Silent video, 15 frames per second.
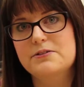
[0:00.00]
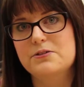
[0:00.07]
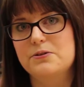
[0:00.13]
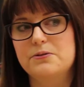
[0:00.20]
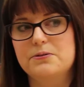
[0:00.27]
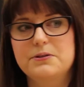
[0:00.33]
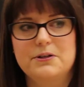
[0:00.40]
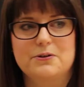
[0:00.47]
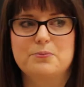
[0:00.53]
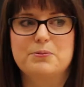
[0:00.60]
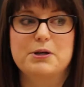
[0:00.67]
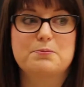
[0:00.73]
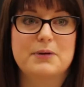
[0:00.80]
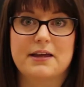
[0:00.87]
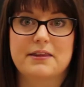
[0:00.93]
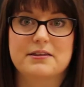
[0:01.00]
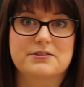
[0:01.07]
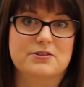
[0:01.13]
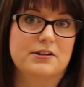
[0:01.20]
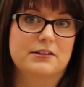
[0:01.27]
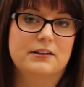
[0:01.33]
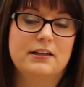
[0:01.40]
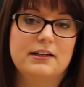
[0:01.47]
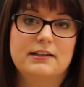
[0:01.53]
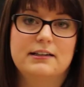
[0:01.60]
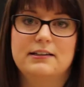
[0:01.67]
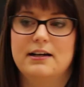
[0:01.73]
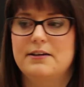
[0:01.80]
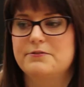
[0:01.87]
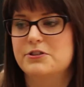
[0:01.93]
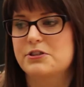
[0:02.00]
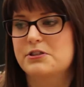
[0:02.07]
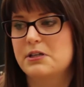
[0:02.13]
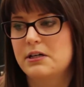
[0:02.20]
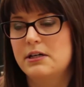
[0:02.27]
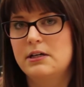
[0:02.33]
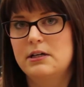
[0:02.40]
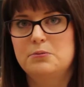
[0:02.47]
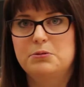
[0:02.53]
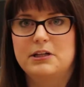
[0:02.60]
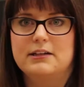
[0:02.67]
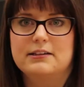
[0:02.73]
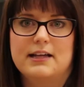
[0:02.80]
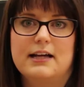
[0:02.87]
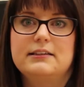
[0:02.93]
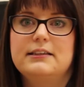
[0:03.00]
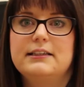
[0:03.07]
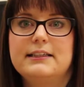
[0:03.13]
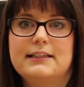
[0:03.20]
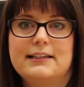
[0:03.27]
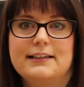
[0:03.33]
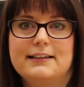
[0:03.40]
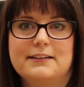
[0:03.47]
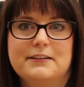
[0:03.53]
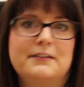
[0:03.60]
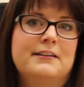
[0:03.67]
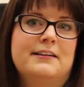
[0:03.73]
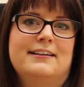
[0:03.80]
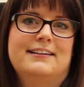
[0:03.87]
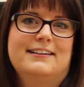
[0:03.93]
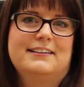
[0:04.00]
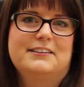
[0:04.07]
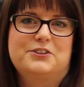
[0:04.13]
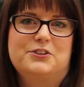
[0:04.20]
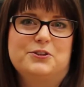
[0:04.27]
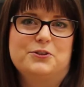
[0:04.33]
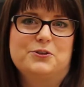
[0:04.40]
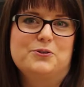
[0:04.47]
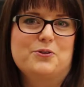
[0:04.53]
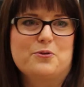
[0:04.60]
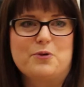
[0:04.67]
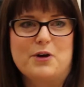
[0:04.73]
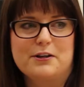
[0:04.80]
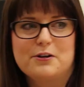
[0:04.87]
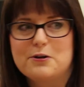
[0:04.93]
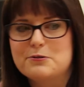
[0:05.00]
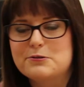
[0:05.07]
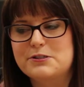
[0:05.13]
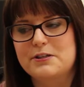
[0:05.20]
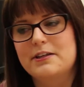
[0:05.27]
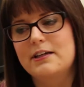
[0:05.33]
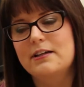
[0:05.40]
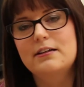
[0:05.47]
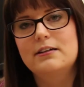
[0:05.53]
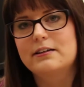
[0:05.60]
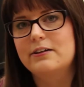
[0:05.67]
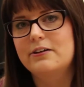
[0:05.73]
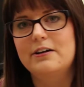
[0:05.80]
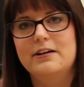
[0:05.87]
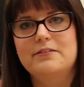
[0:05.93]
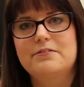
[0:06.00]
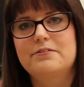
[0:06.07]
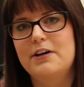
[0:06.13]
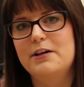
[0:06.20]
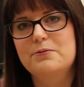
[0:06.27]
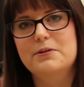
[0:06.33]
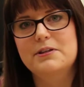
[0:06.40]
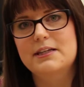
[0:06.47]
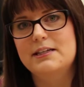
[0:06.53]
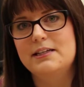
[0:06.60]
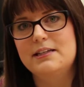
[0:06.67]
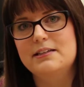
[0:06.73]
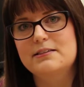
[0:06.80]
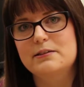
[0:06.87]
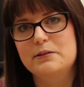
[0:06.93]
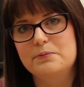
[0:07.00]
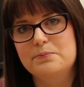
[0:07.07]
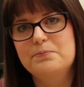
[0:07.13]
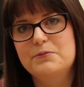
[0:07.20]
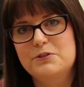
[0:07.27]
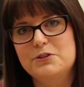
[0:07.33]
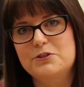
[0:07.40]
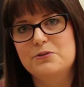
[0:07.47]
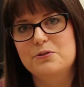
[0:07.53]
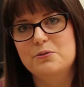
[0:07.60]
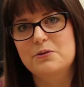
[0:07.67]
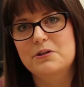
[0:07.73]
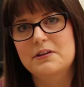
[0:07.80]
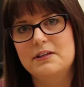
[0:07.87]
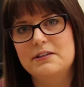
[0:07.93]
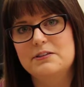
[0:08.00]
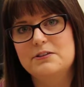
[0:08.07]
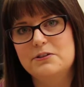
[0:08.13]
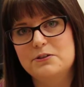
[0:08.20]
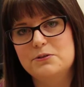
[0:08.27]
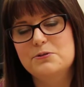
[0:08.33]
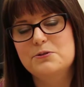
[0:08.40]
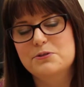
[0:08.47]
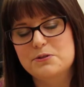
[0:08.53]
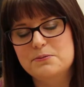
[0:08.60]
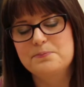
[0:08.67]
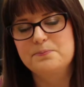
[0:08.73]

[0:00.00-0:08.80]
So, you know, Macbeth is online. I've just plugged that link in to the OneNote so that they can click on it and find what they need to do the work they need to do. So.